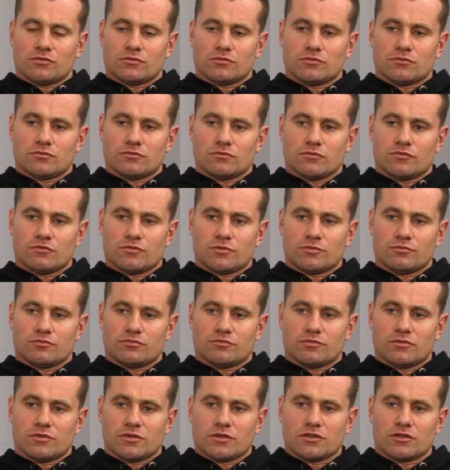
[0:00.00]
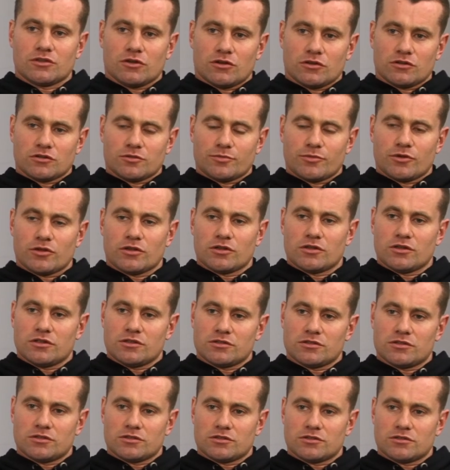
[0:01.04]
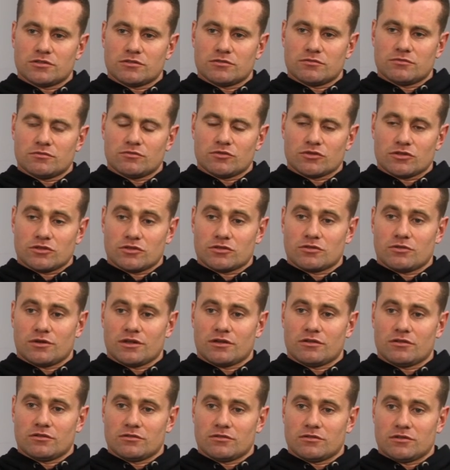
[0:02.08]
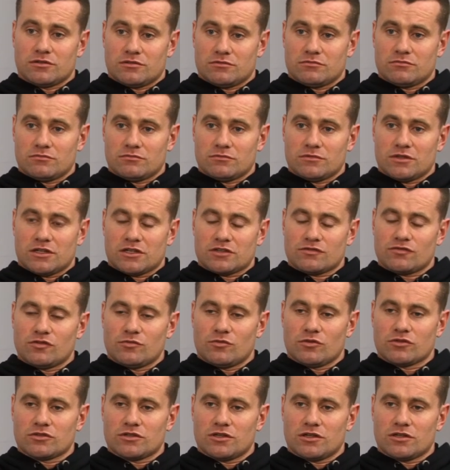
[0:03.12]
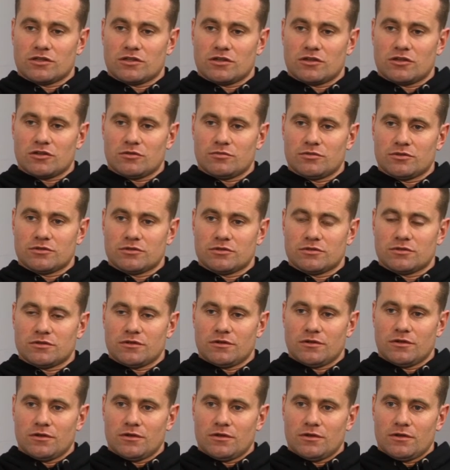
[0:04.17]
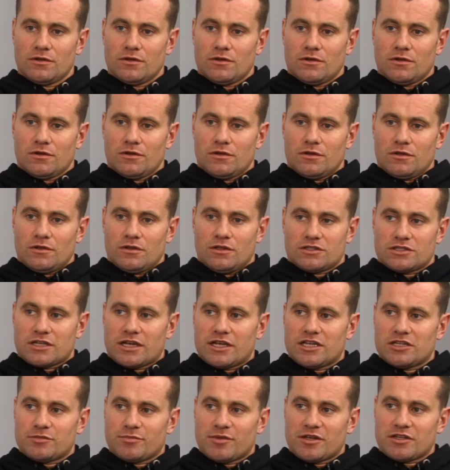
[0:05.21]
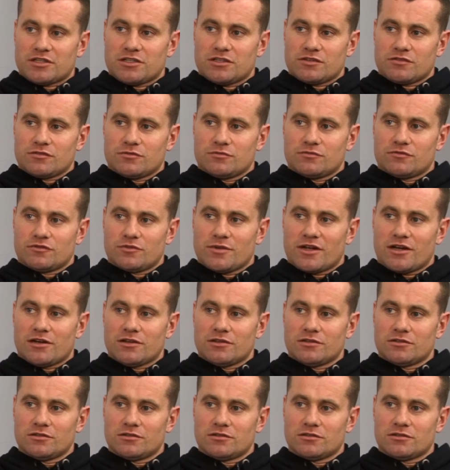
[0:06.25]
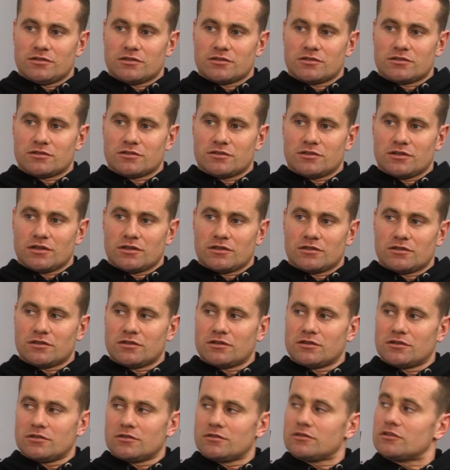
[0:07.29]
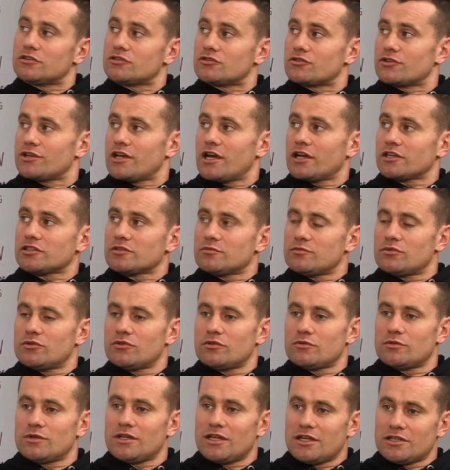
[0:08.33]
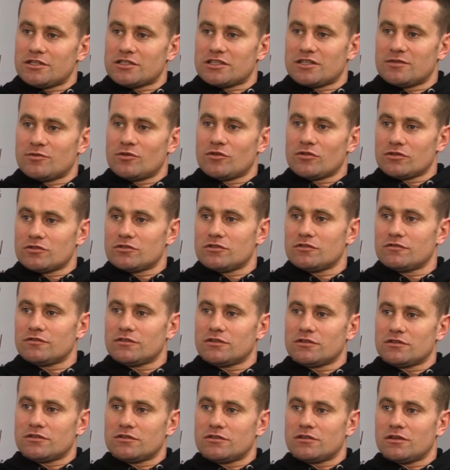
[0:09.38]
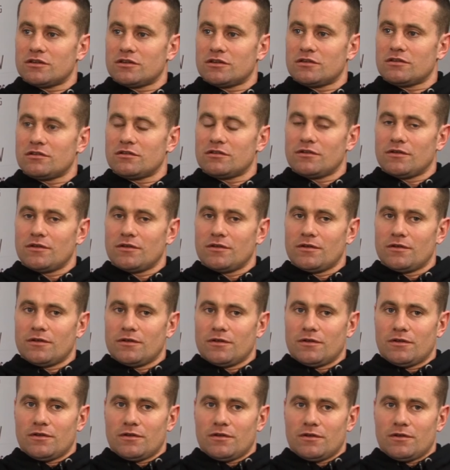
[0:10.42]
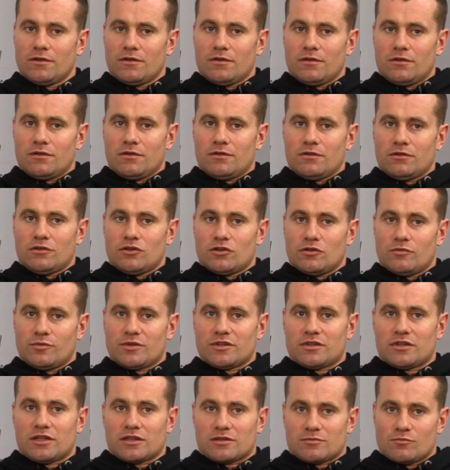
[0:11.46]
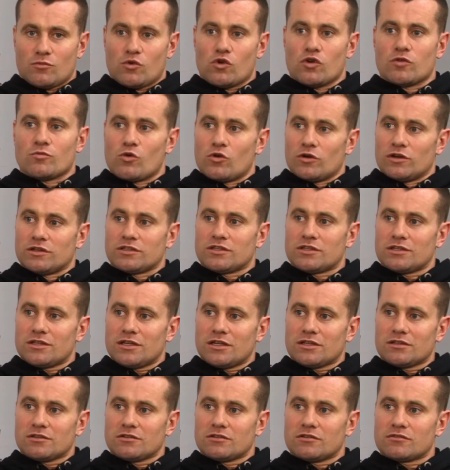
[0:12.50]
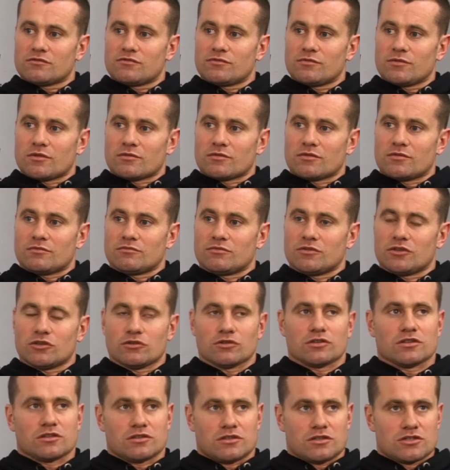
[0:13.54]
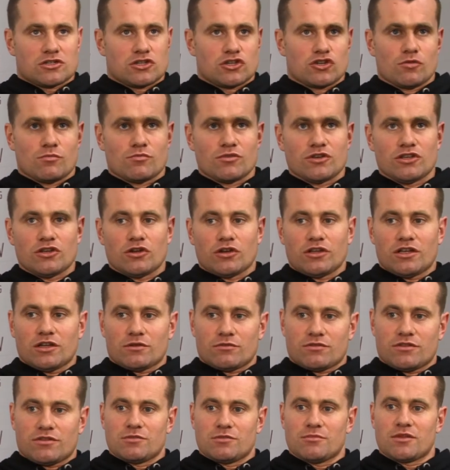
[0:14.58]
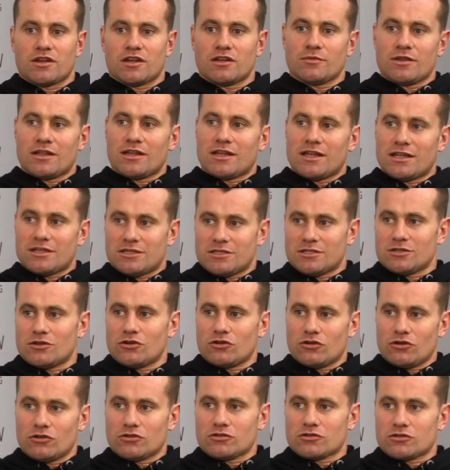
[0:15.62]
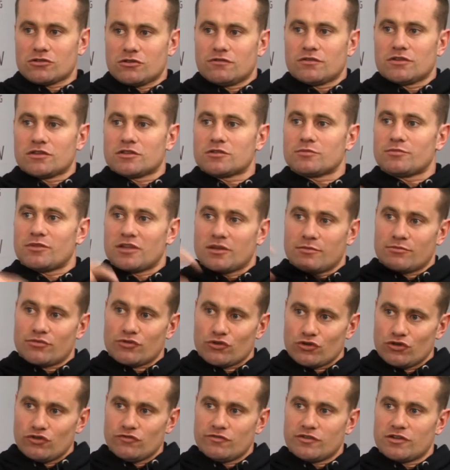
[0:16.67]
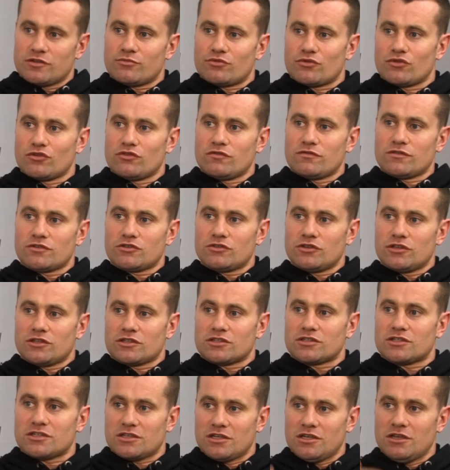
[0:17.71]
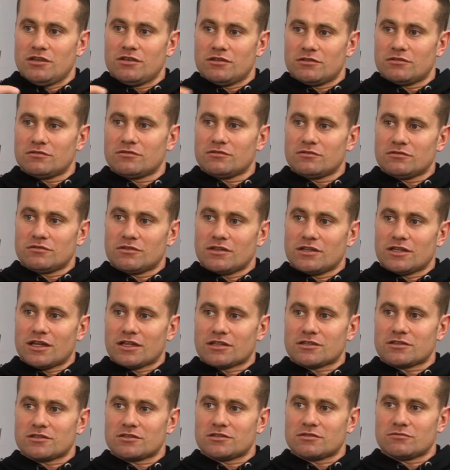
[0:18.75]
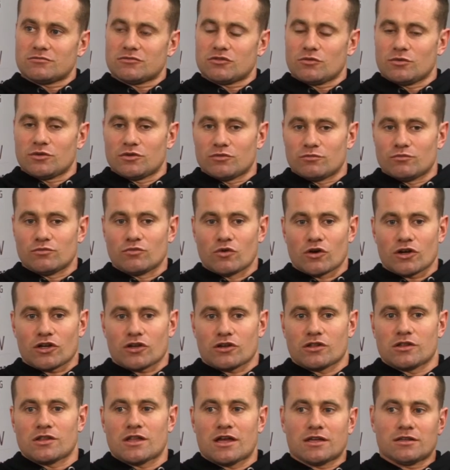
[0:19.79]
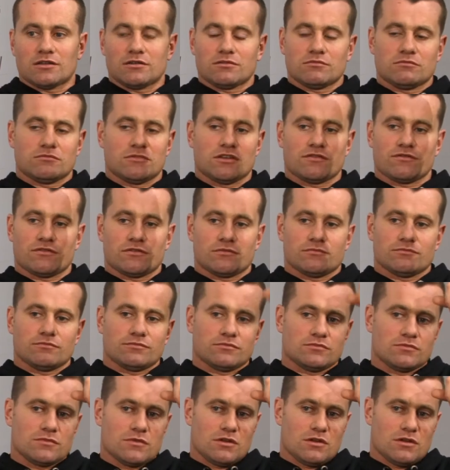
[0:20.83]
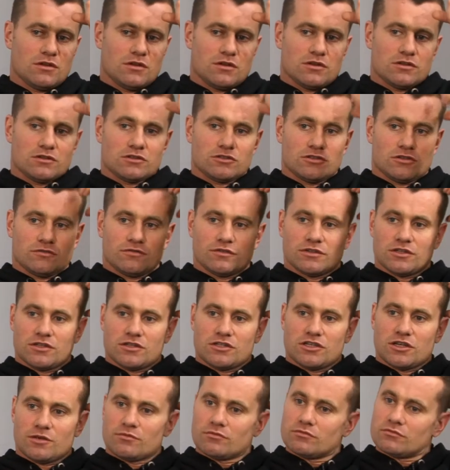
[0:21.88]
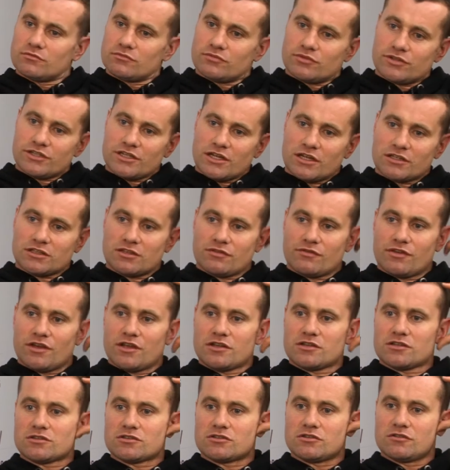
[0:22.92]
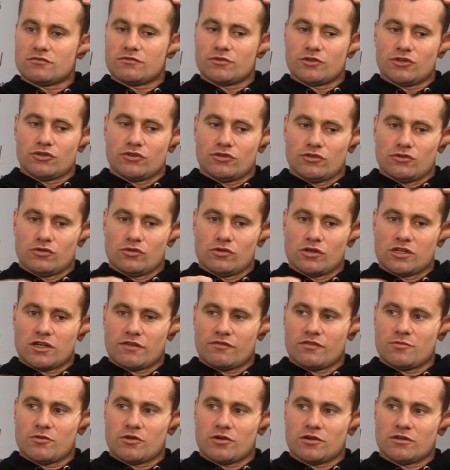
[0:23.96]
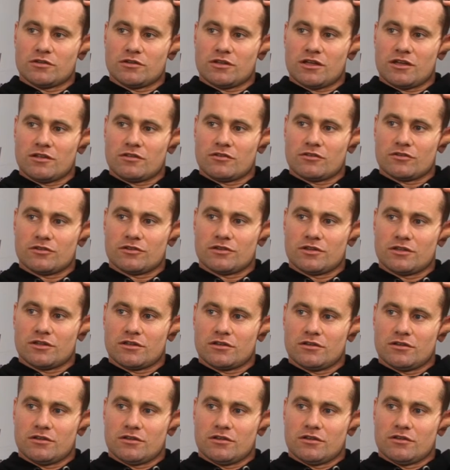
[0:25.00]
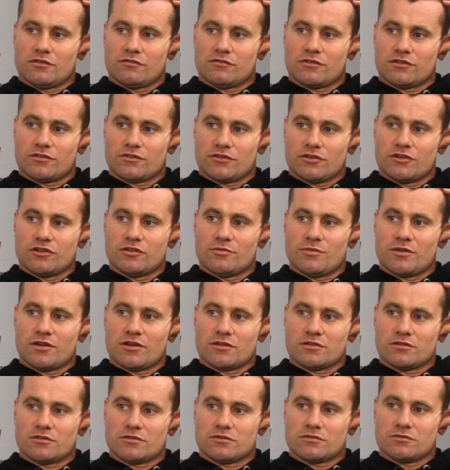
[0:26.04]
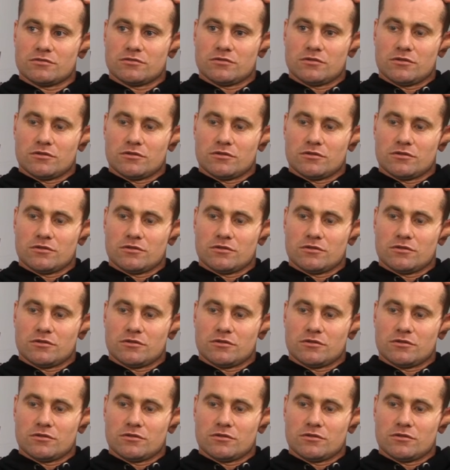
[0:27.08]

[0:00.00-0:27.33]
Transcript: Mm. The doc's brought in this this which is quite last few months here at the club is this eye specialist from from Ireland. Right. It's like the there's a reaction board where lights come on and stuff and. Yeah. and you know, I've been getting more and more into that, and, mm. and you know, there's a number you're going to get a minute, how many lights you knock out and stuff, right. and it's been improving and improving, so you can see that that's, yeah. so we're working on that, different stuff in the gym, pre-activation stuff. We do yoga every morning, nine thirty yeah. for thirty minutes,